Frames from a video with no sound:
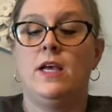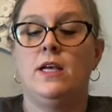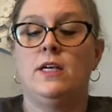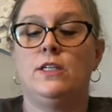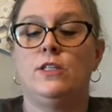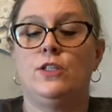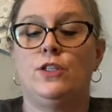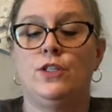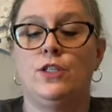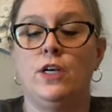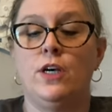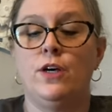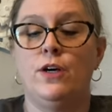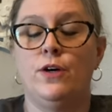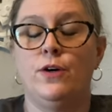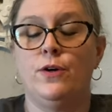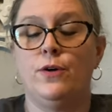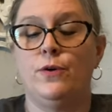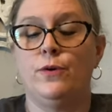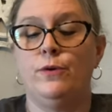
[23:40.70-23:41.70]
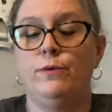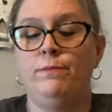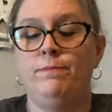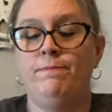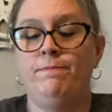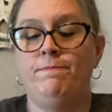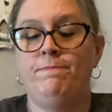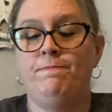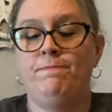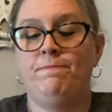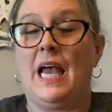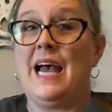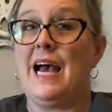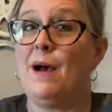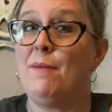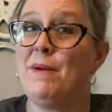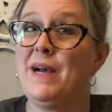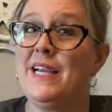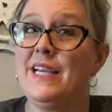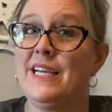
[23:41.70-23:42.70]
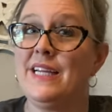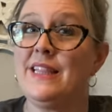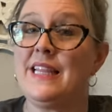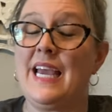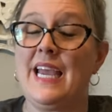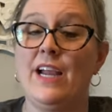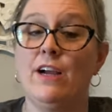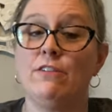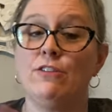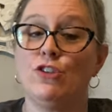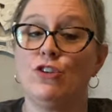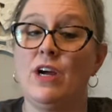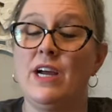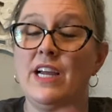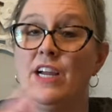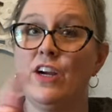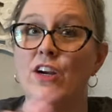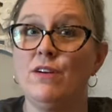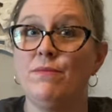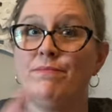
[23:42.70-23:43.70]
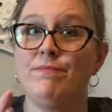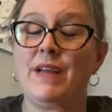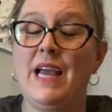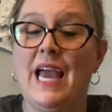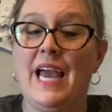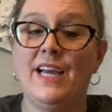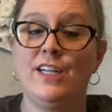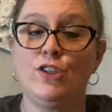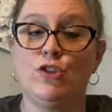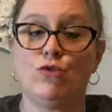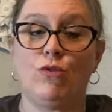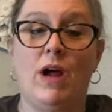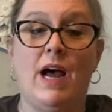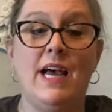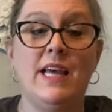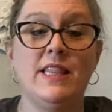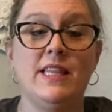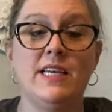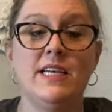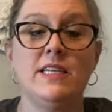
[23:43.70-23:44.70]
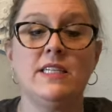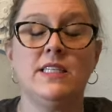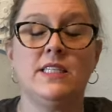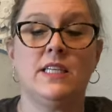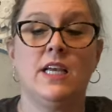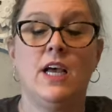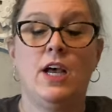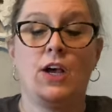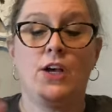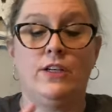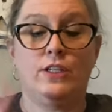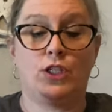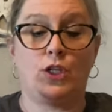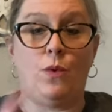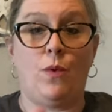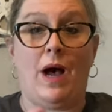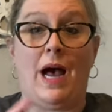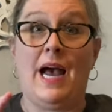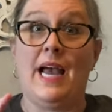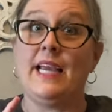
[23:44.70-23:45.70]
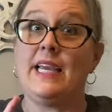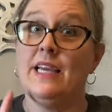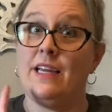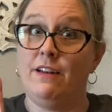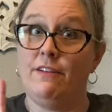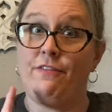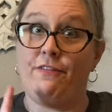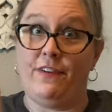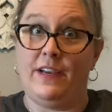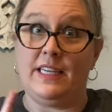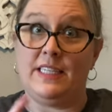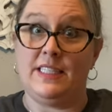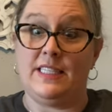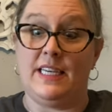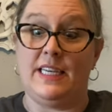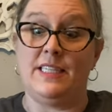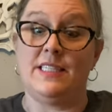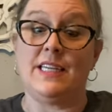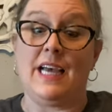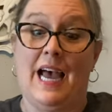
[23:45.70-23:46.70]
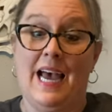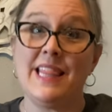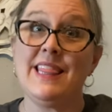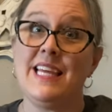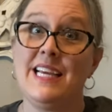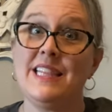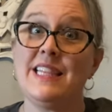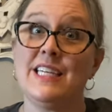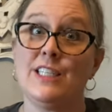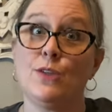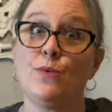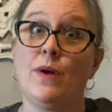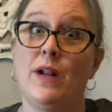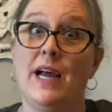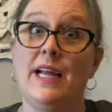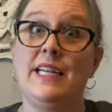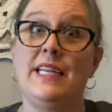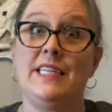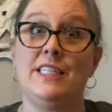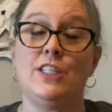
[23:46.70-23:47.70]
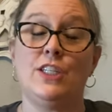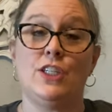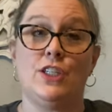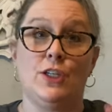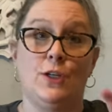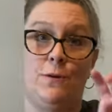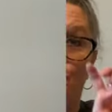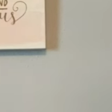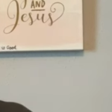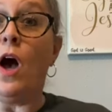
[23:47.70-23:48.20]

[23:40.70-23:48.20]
So I might get the hair dryer and dry this so I can fix it. I think that's what I need to do.